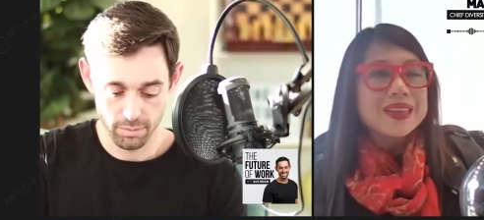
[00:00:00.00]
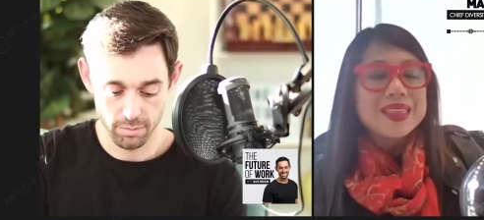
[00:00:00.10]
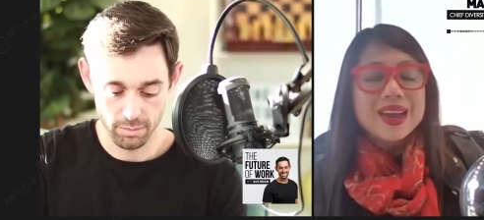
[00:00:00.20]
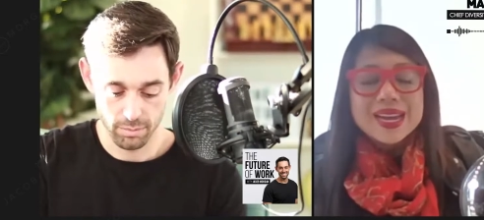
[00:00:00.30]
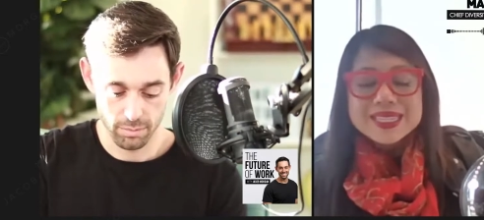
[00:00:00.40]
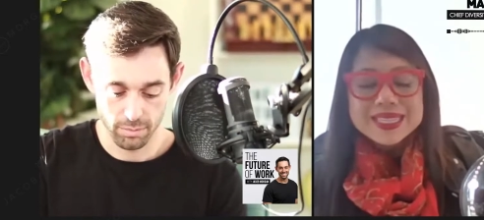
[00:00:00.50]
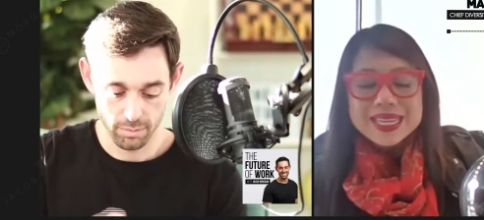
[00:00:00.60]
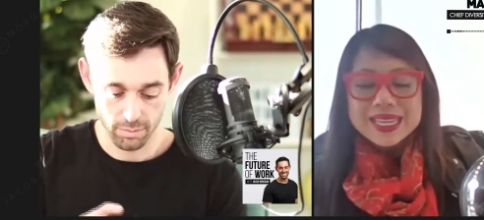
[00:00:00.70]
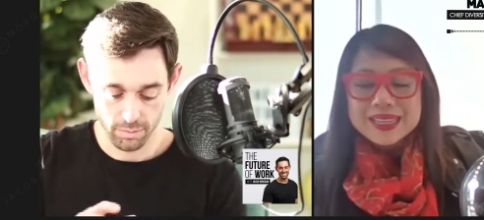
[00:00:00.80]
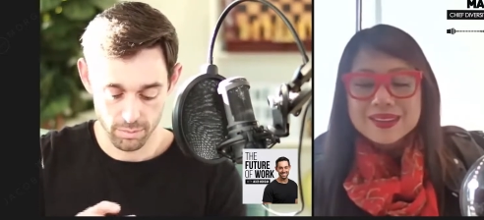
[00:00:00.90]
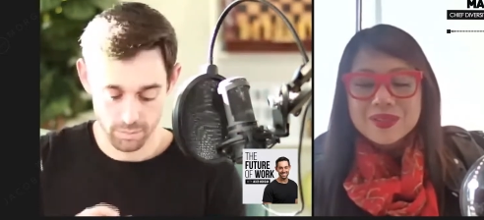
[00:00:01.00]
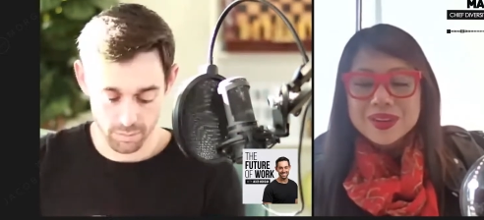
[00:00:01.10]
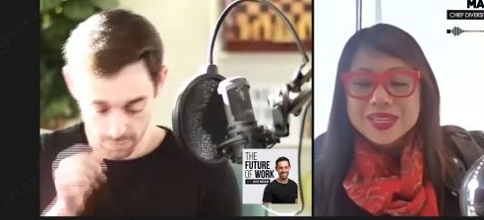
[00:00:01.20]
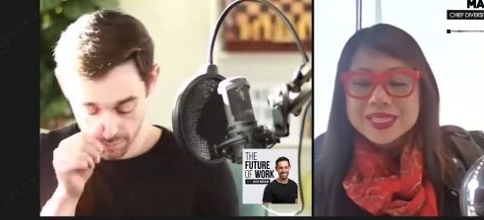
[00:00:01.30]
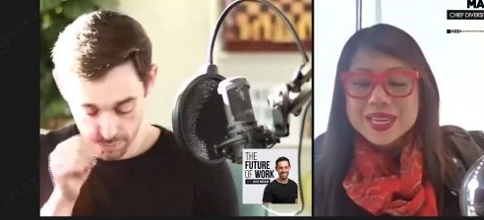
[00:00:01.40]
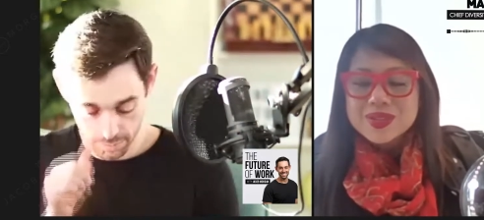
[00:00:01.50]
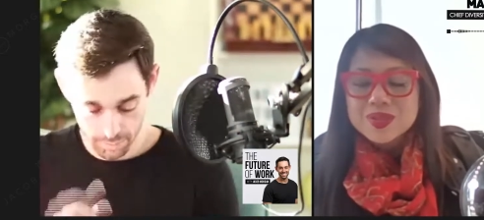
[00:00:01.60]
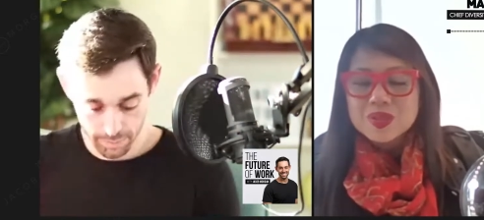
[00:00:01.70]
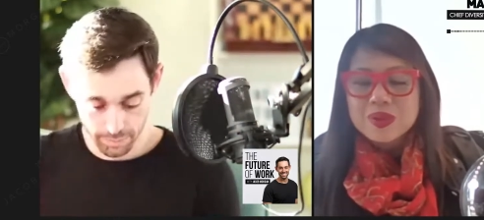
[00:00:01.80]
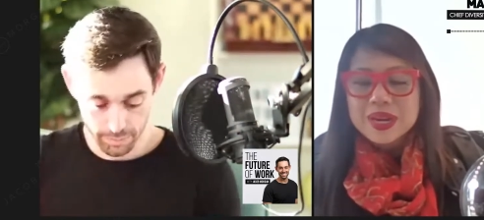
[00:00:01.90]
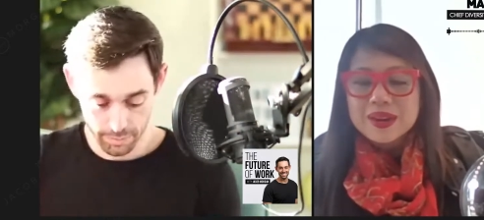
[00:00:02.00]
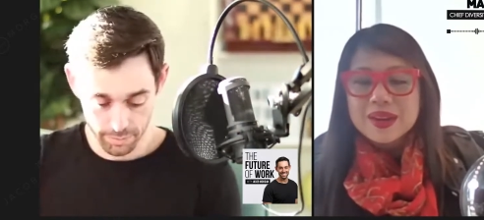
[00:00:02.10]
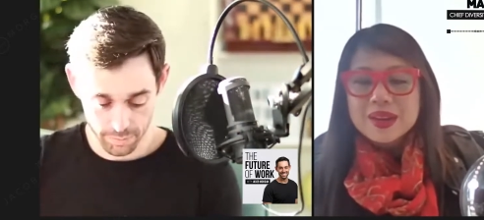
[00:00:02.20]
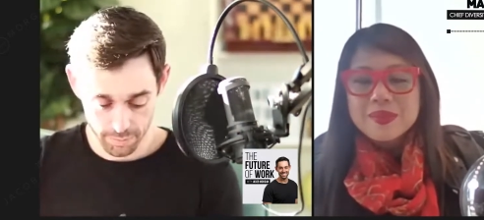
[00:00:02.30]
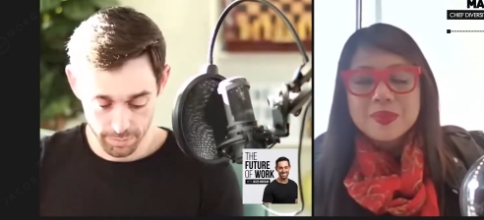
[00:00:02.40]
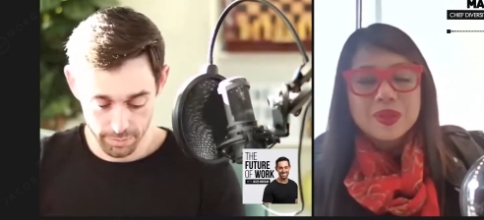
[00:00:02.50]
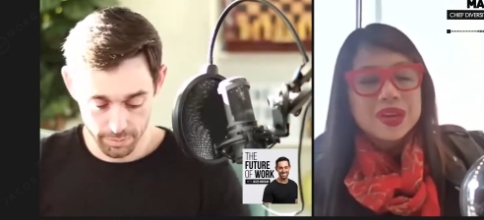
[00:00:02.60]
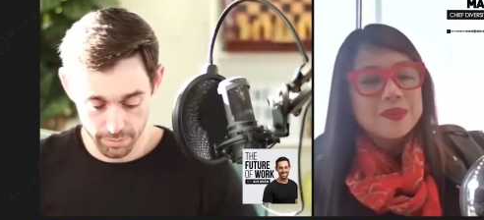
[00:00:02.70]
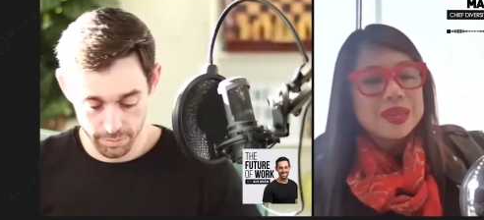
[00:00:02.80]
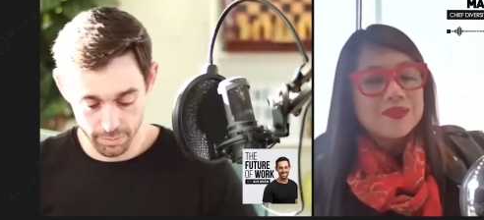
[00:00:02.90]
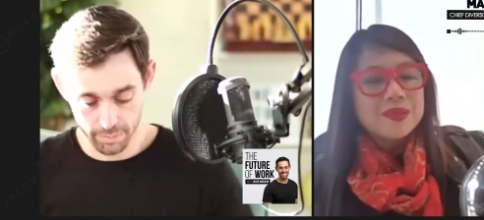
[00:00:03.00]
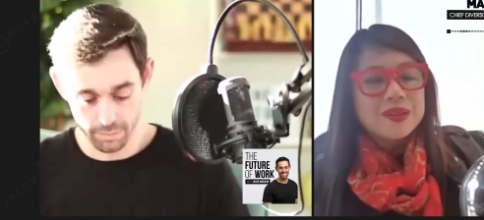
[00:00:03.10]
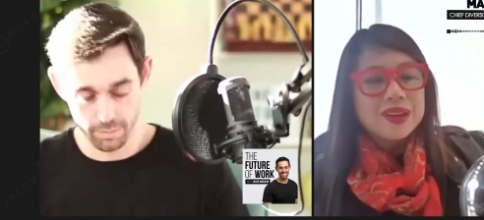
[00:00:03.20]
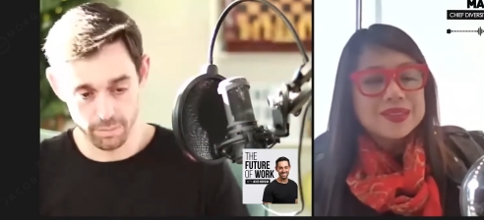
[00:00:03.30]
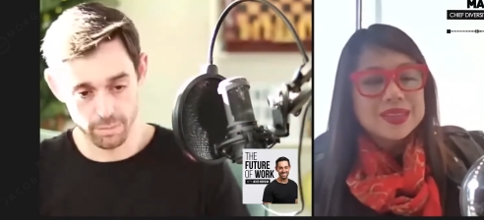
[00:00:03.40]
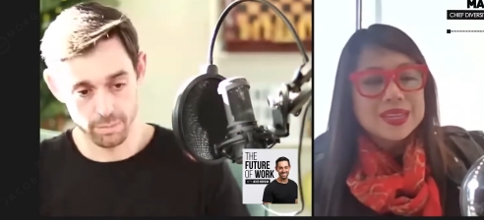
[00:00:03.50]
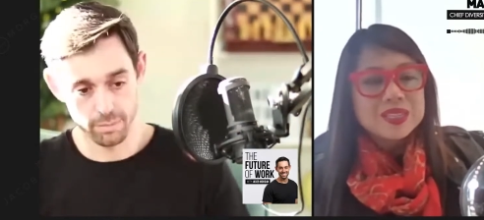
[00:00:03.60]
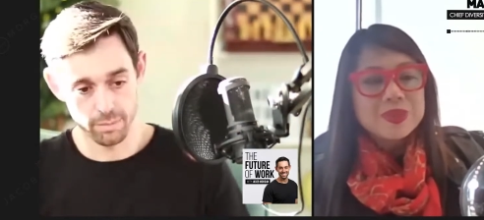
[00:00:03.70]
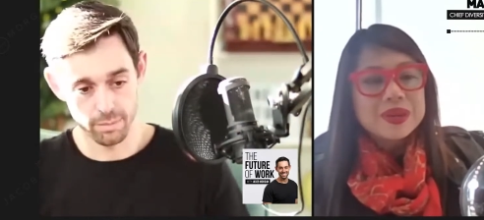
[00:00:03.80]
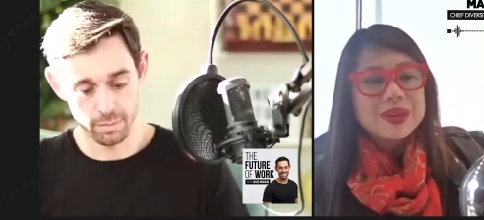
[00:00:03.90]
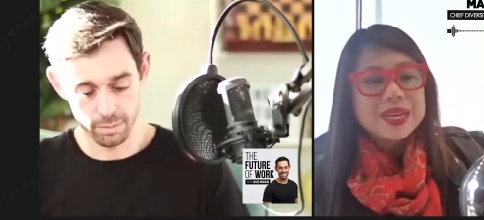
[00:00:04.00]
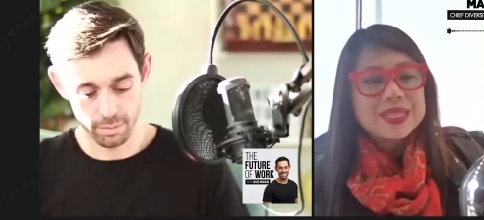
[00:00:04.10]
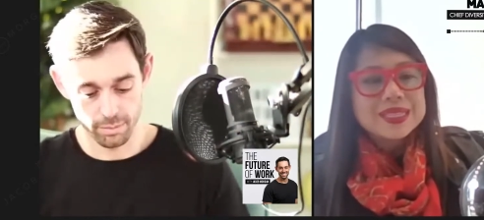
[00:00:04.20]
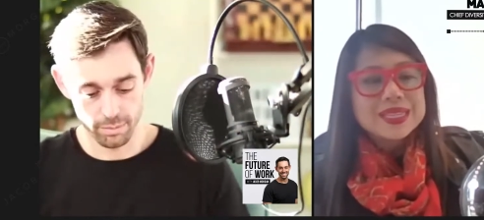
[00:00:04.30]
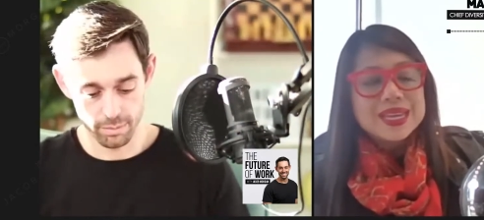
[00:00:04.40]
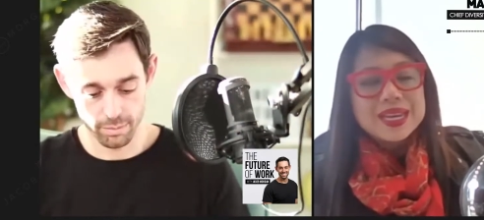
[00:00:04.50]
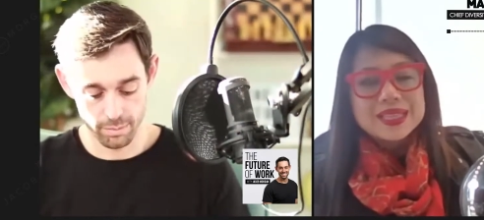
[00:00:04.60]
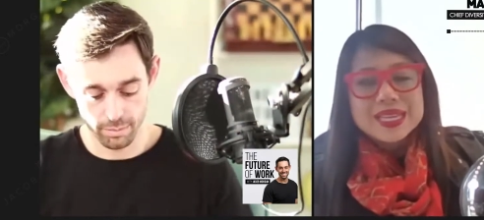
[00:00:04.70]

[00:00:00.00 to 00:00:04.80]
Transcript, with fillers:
Speaker 1: a thing that I see in organizations where people come in from their outside experience,